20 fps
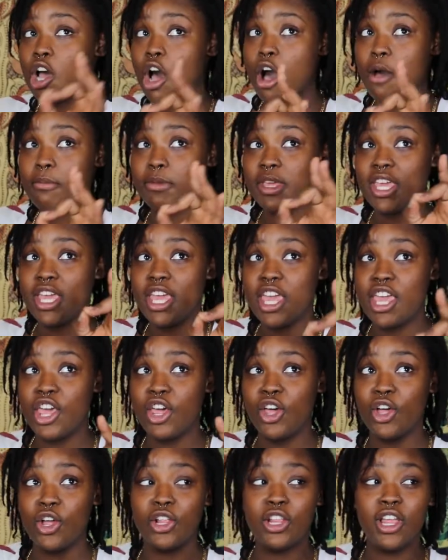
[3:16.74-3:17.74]
Tommy
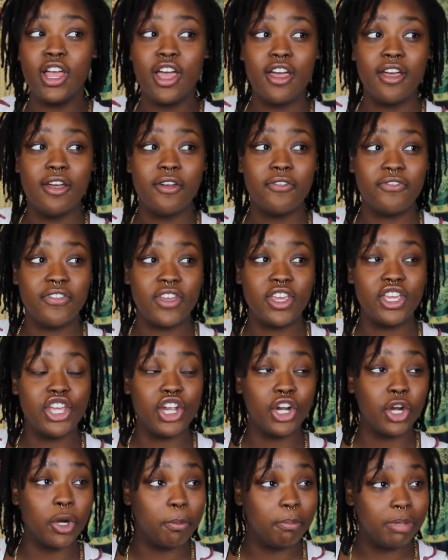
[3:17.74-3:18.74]

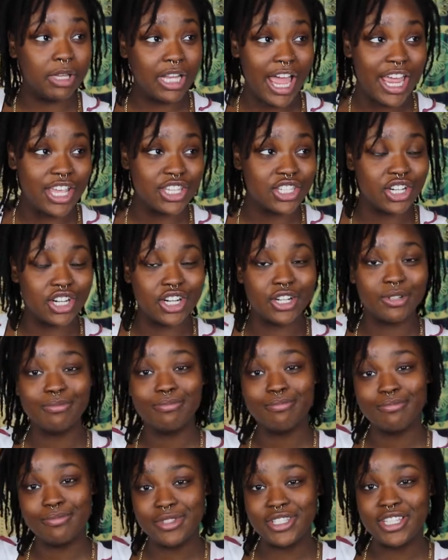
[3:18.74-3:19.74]
Hilfiger
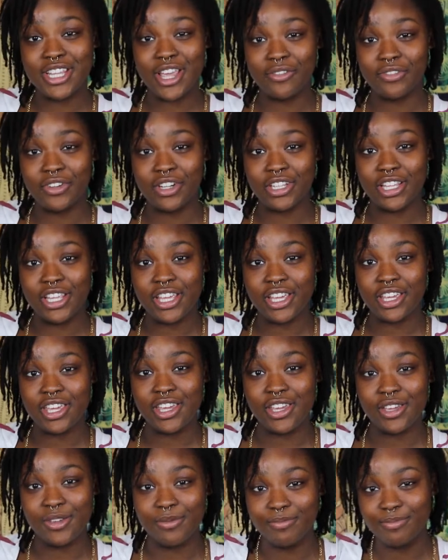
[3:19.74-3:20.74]
blazer, definitely
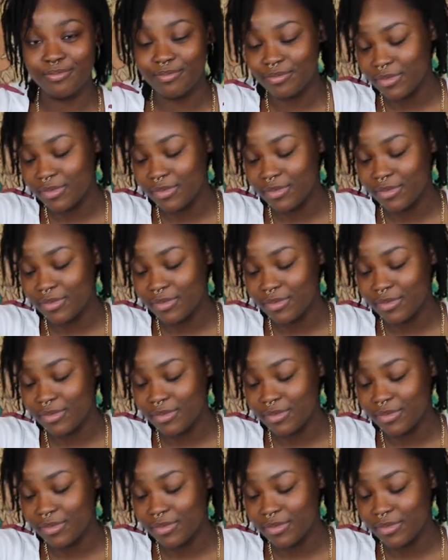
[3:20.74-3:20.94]
a keep.